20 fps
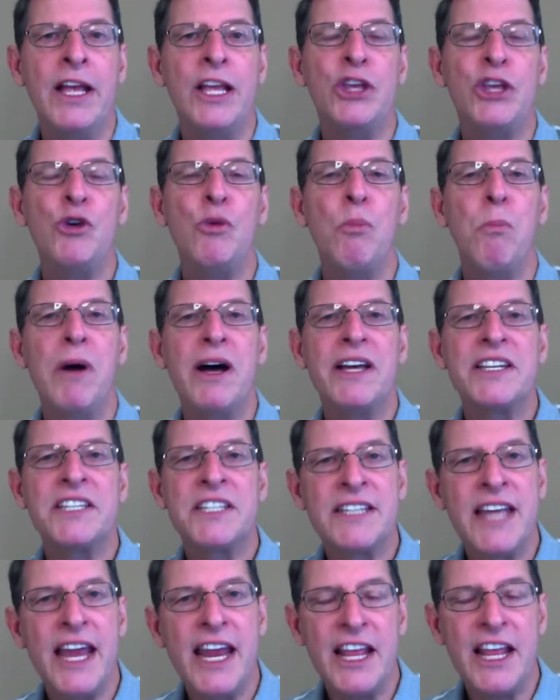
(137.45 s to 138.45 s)
You must
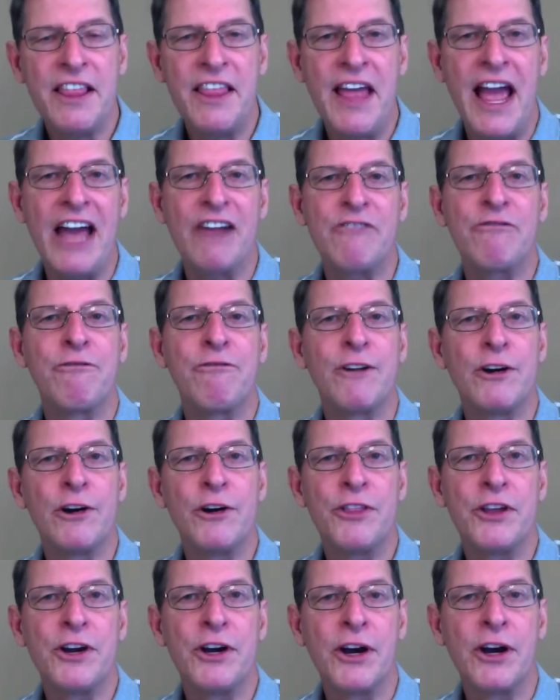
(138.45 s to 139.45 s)
take that
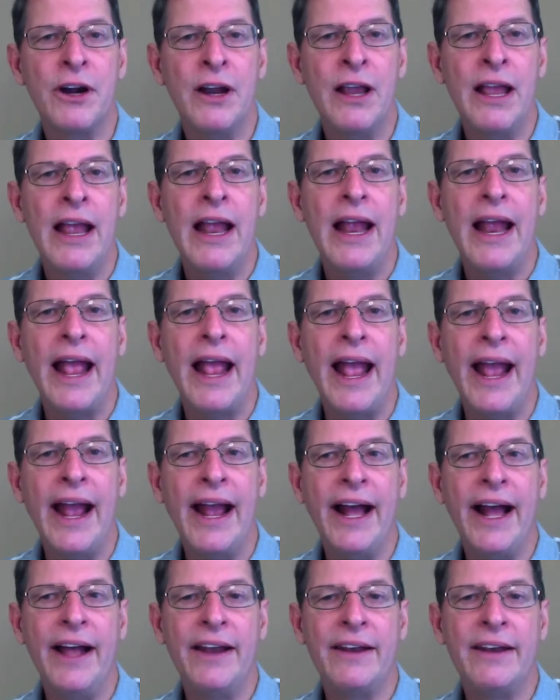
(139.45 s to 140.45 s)
further
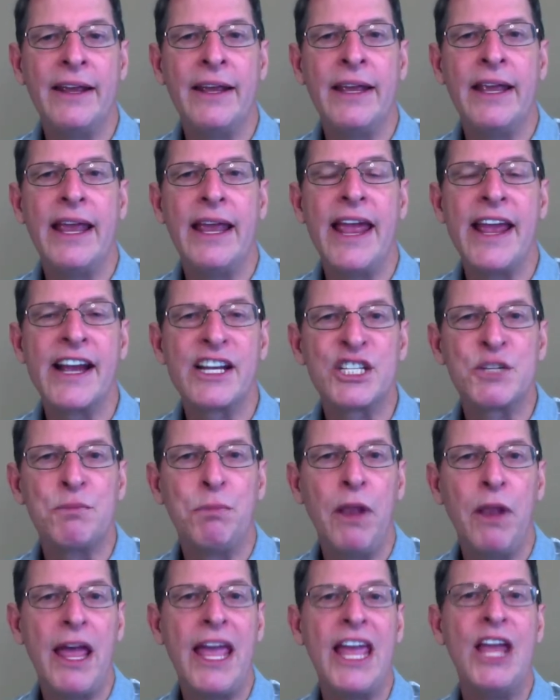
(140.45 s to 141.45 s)
and
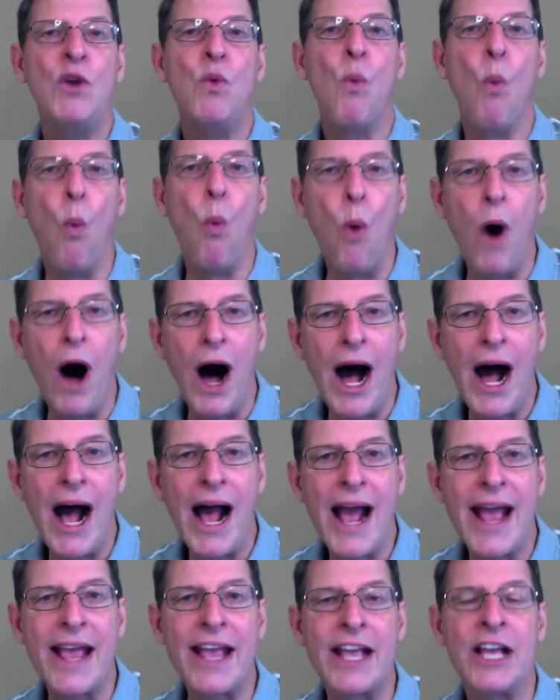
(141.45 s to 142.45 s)
explain
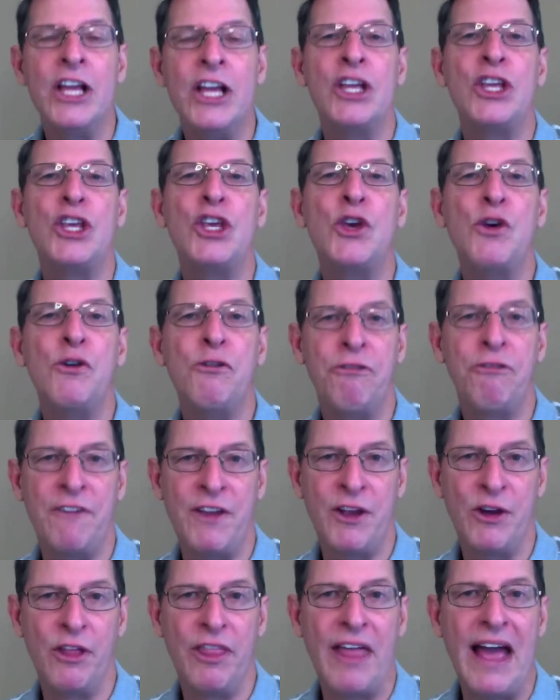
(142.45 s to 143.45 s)
why you
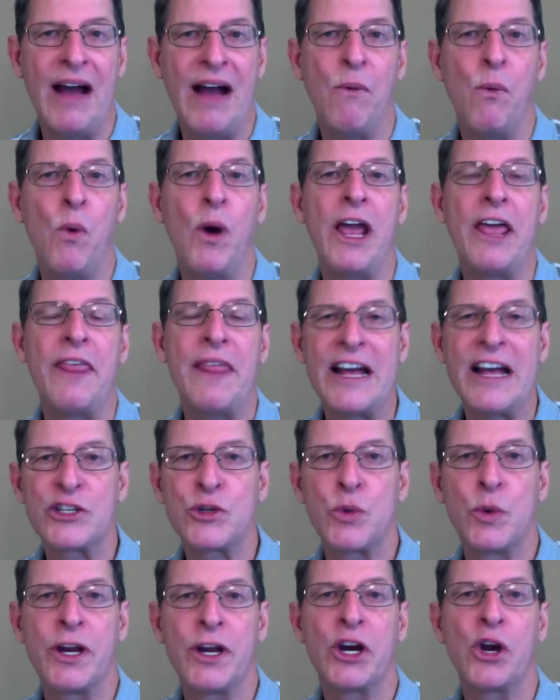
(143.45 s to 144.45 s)
feel that way. That's
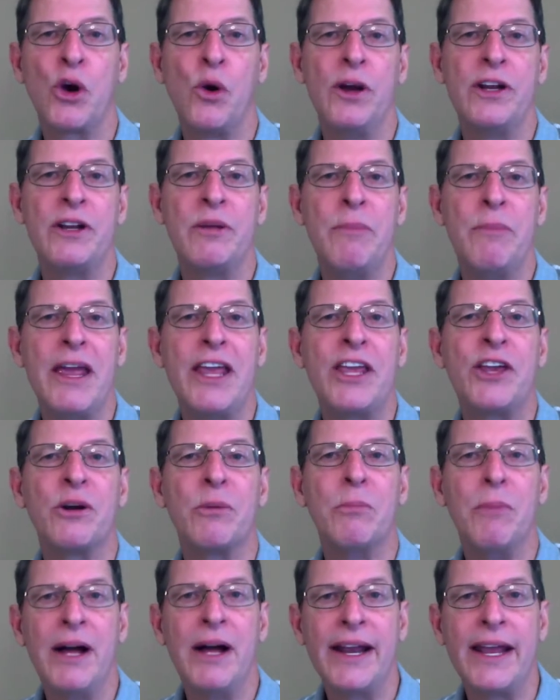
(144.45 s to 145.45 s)
where you're going to make your
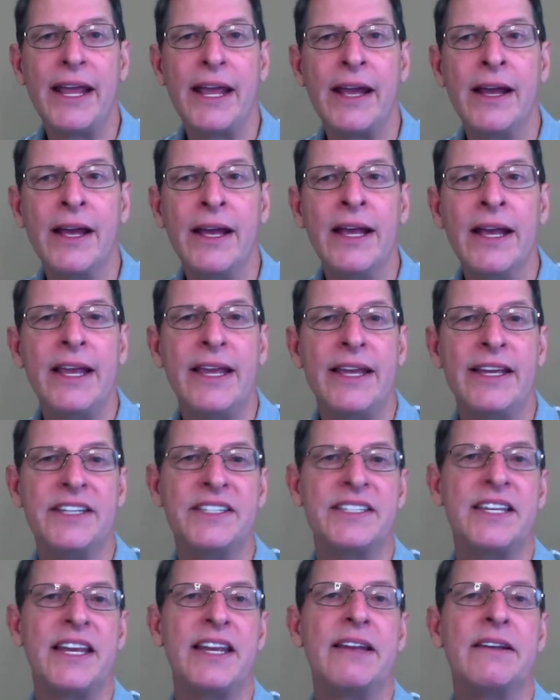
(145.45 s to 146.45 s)
money,
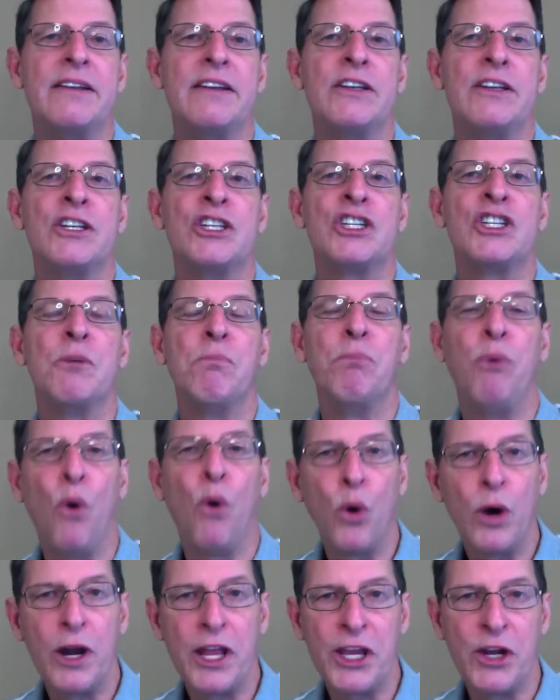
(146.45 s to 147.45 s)
is
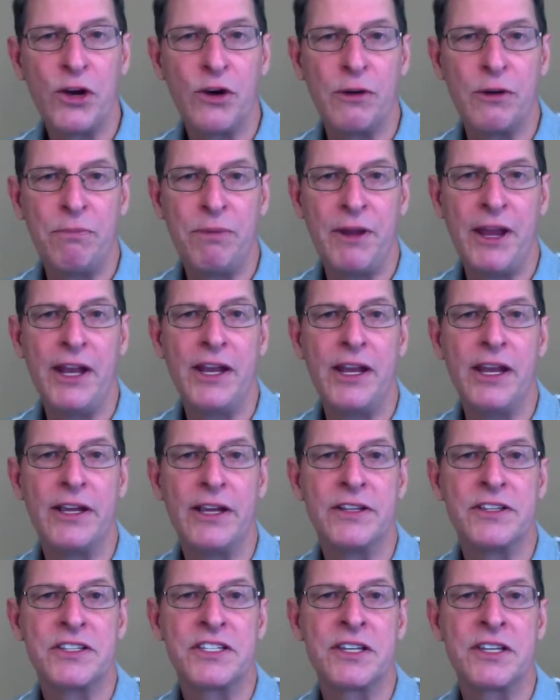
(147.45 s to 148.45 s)
supporting your
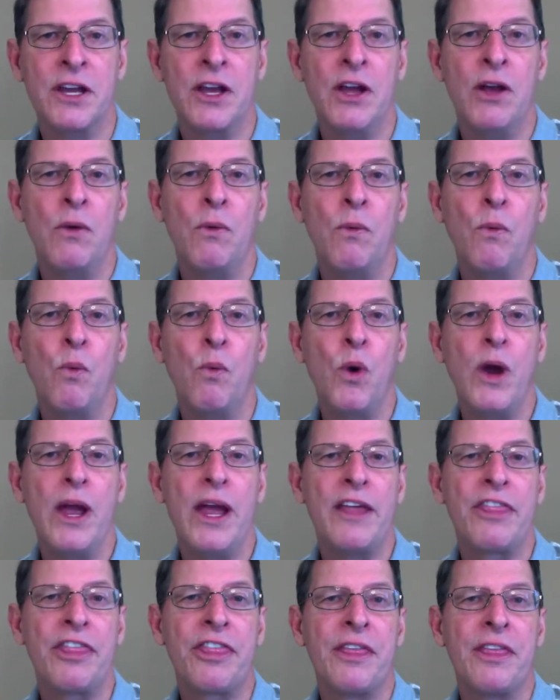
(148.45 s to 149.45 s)
opinions
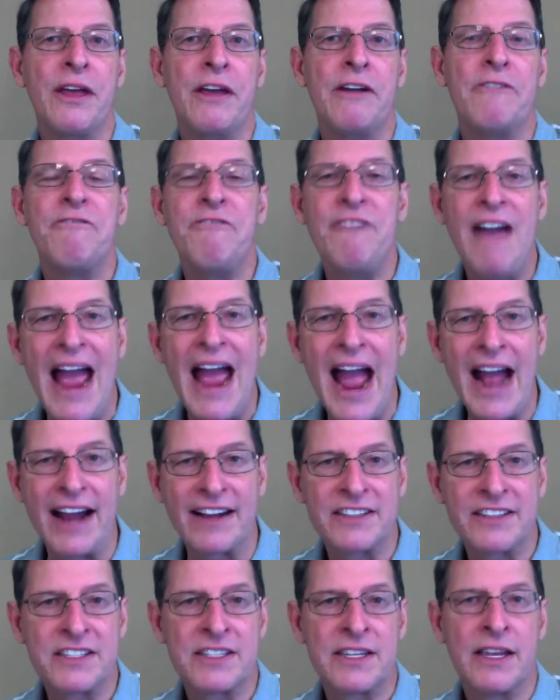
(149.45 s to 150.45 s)
with
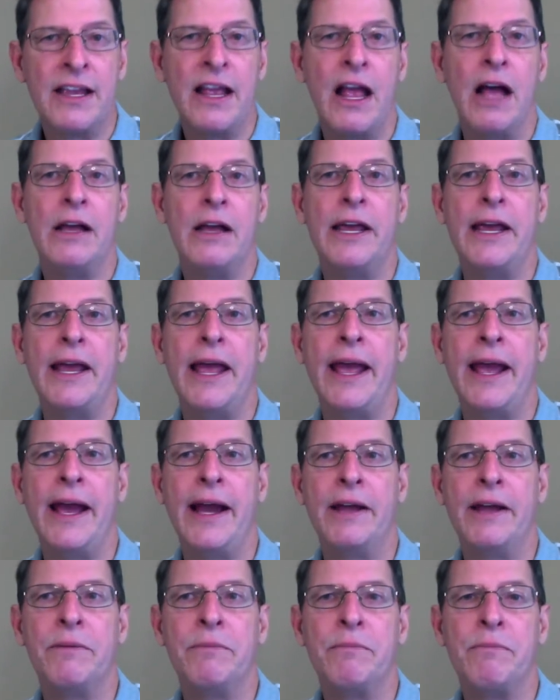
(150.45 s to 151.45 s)
facts
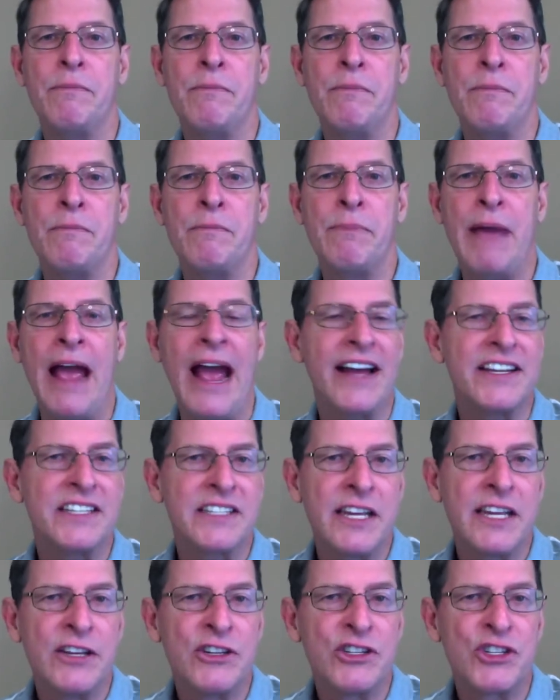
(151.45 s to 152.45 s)
and
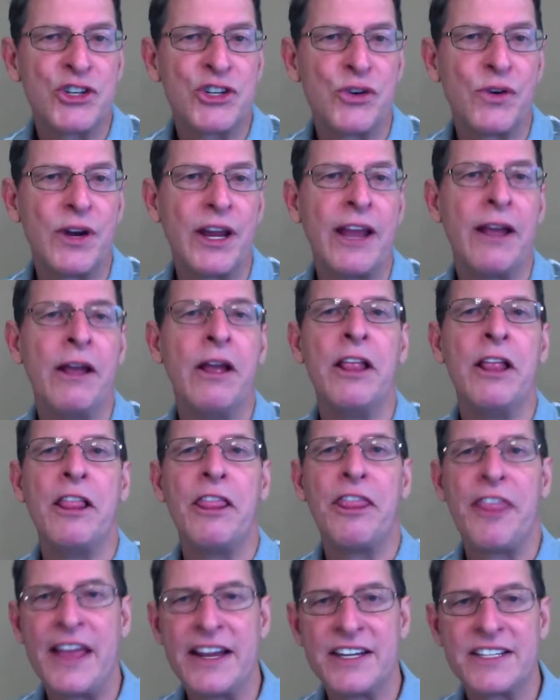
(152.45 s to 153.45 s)
past history,
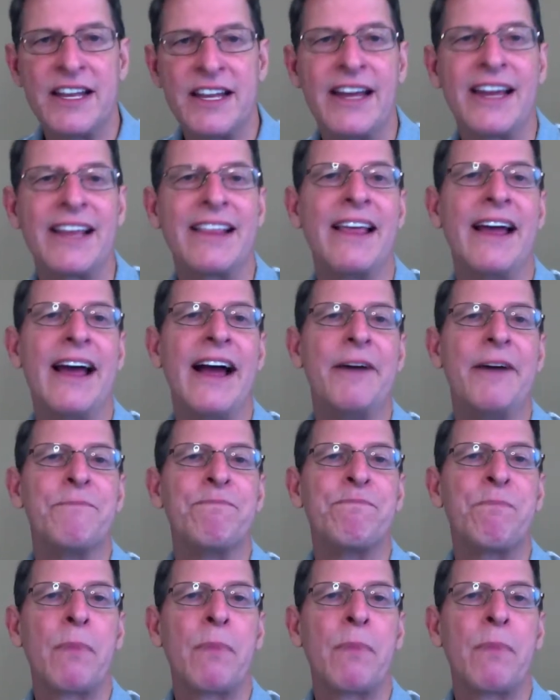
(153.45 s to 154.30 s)
things like that.